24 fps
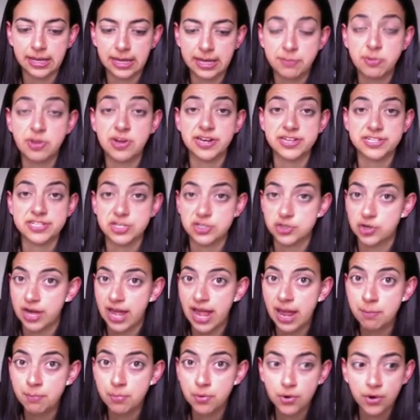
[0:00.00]
immunization
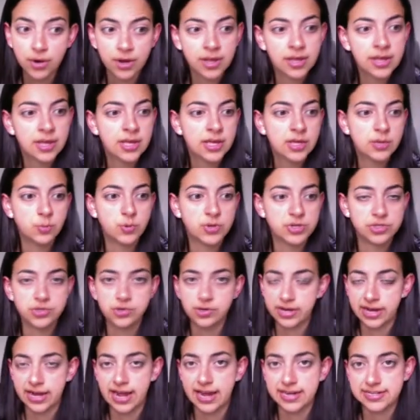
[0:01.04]
handbook, which
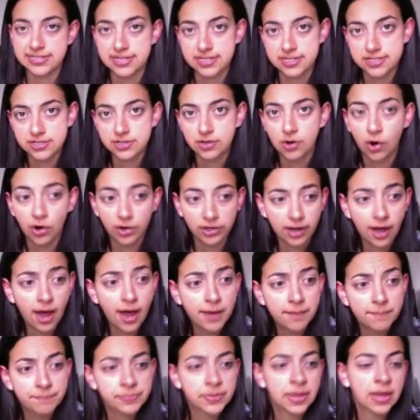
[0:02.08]
you can access
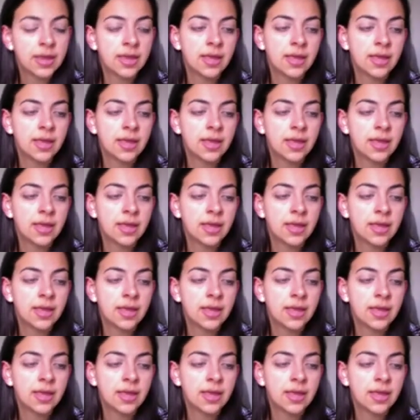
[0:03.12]
online.